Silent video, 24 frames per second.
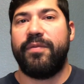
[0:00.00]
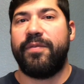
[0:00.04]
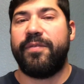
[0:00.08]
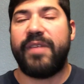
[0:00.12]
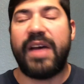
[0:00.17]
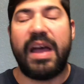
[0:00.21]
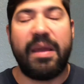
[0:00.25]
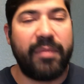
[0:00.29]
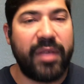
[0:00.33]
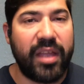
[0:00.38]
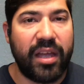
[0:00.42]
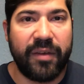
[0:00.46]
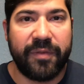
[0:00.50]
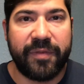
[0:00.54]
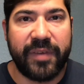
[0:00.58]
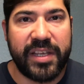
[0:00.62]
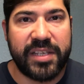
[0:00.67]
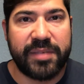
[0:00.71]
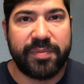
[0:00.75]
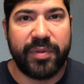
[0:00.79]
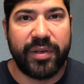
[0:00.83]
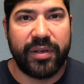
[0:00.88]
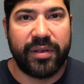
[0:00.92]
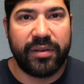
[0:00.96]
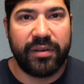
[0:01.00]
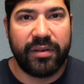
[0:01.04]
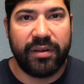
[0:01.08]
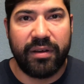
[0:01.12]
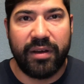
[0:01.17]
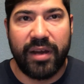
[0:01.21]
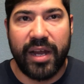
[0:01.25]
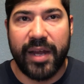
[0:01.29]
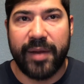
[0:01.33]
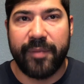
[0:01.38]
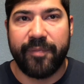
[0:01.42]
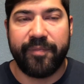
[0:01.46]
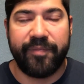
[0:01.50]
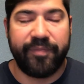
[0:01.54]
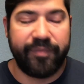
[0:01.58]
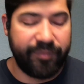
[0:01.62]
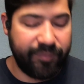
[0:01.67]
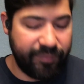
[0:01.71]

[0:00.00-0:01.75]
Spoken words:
find me on Facebook, all right?